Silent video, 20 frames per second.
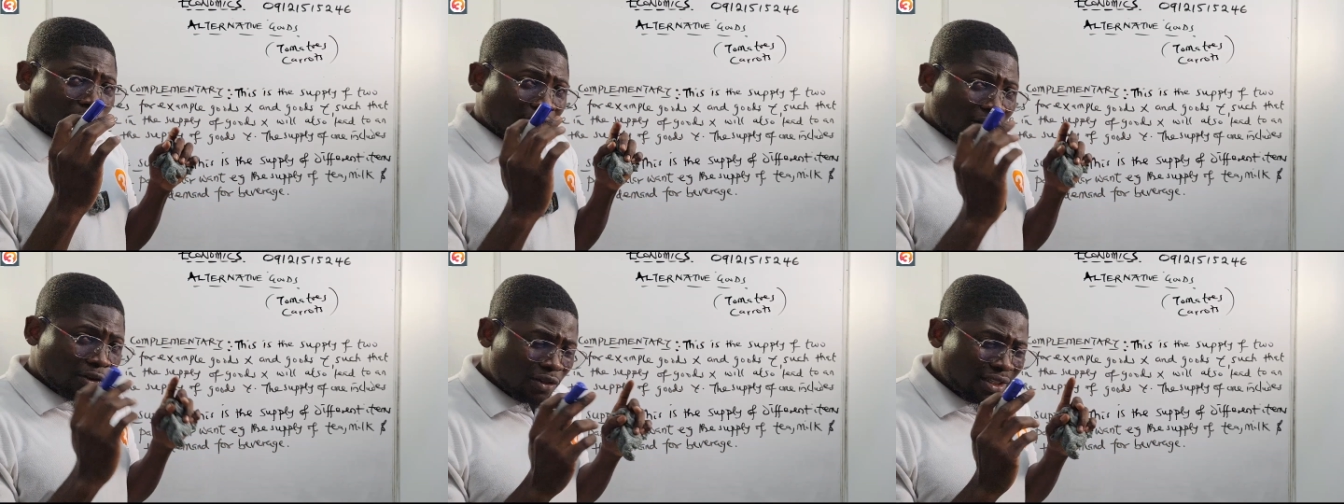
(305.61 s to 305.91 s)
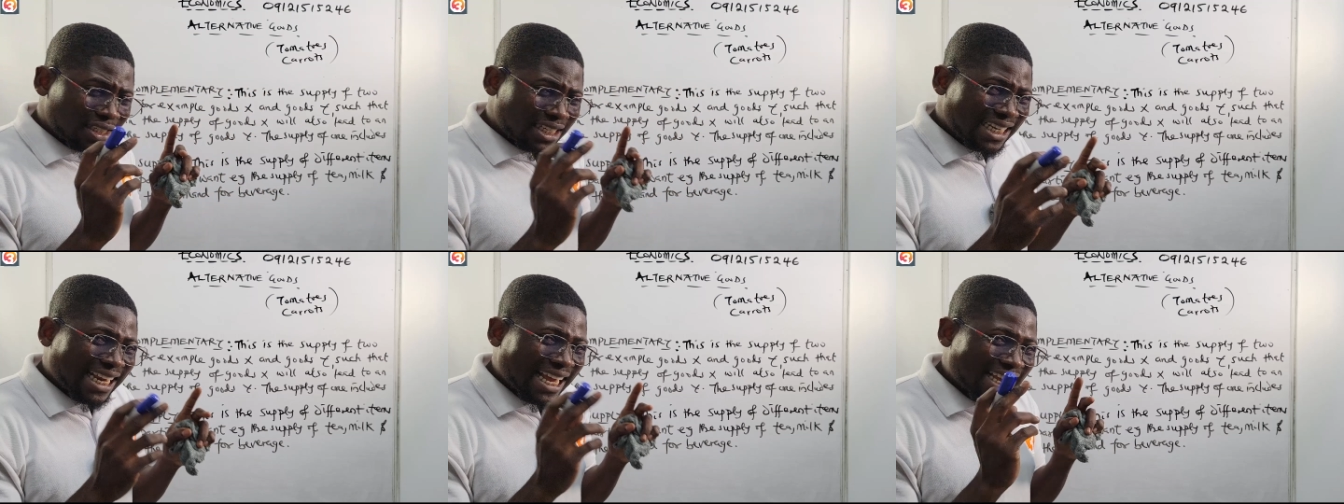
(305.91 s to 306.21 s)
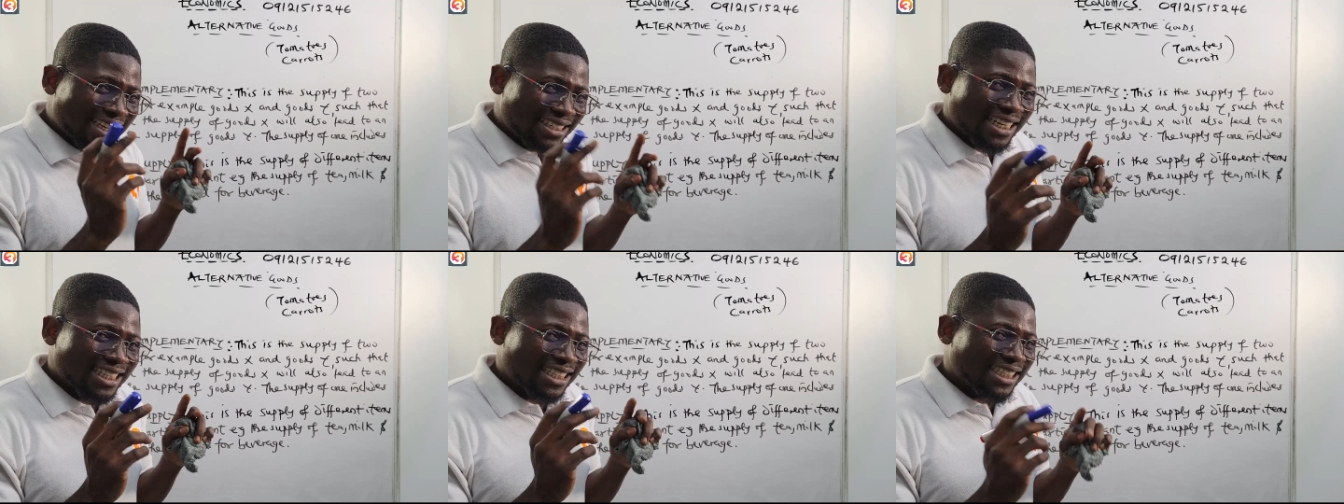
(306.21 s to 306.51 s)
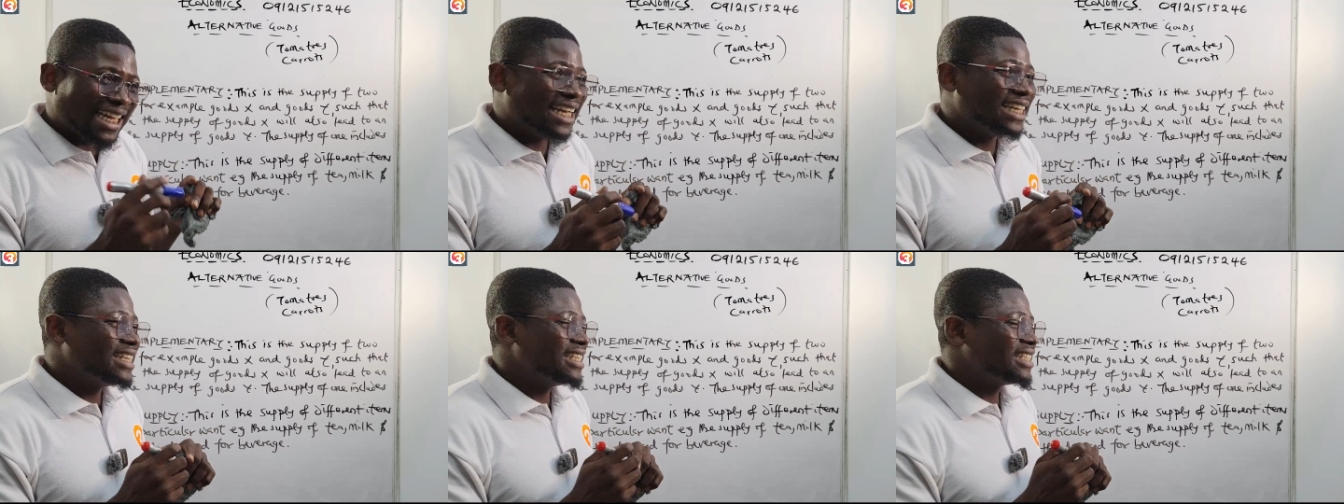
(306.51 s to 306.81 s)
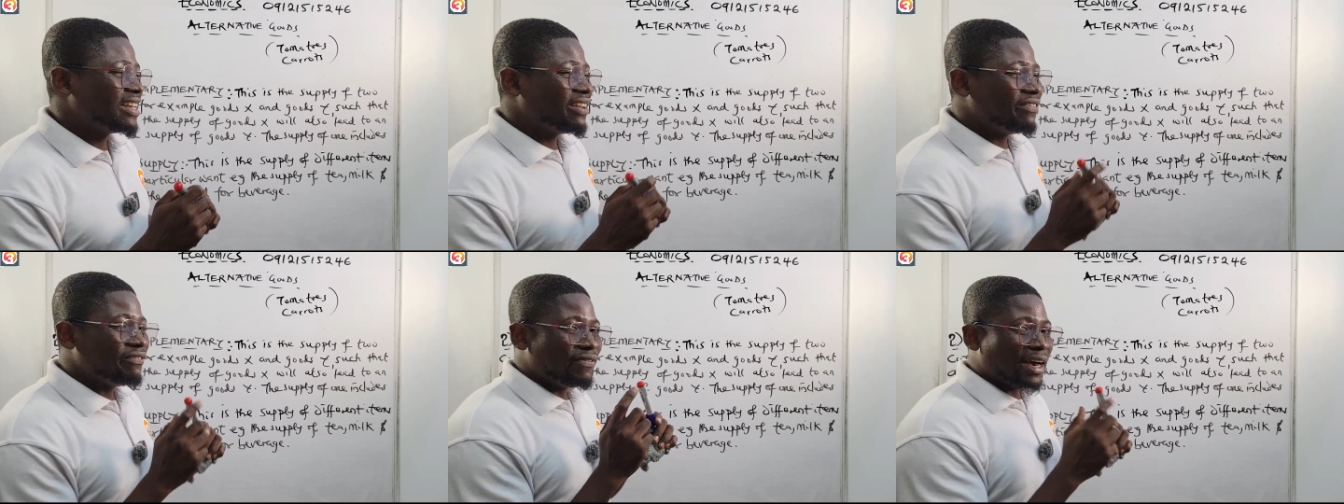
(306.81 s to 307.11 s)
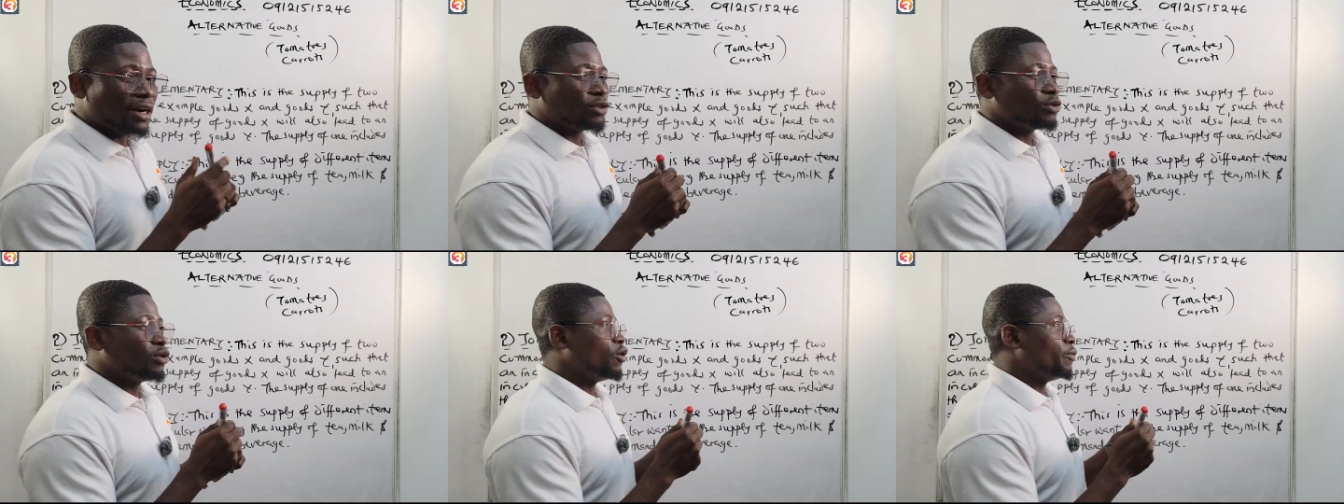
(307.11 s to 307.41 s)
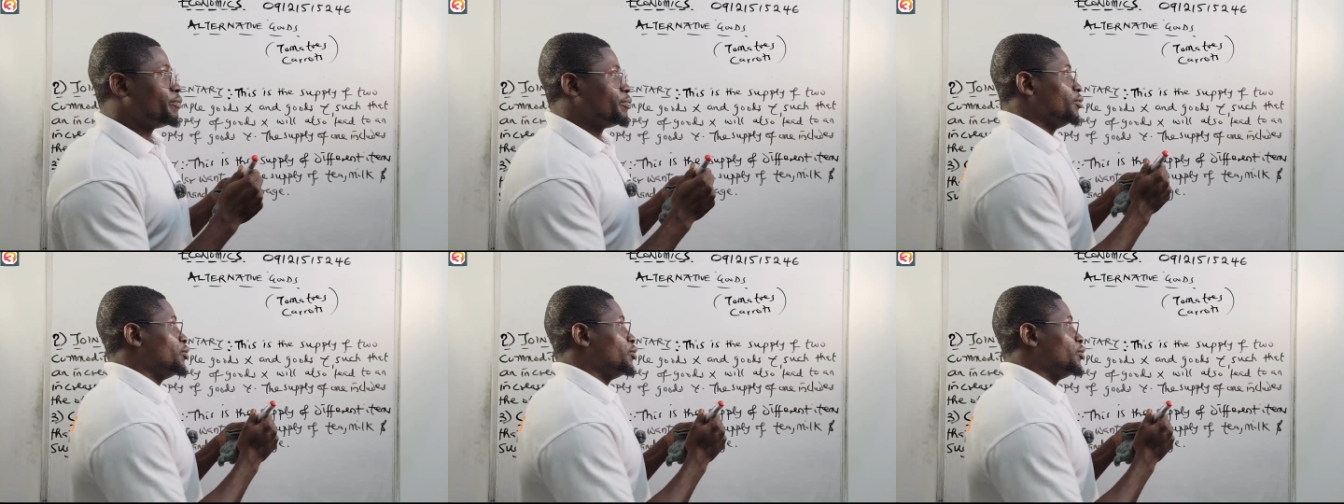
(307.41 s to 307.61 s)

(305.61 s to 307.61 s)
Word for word: using essentially the same factor of